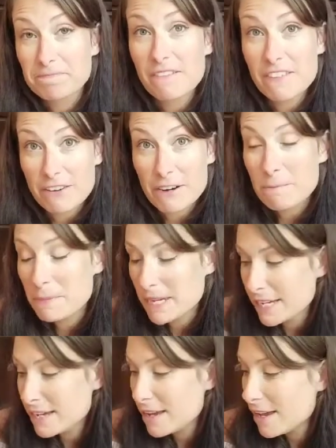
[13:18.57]
A very
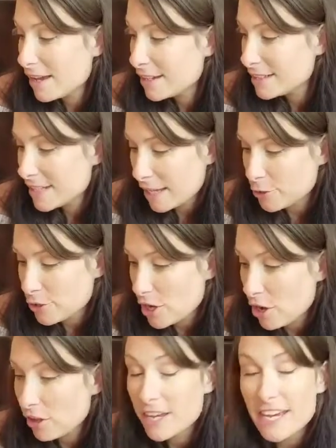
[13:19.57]
big Dollar Tree
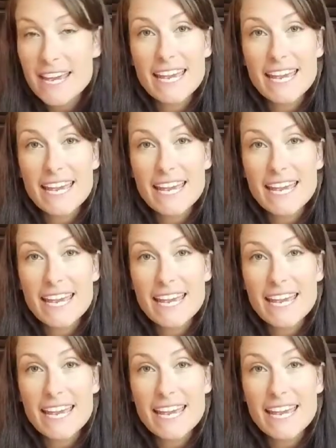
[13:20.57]
haul.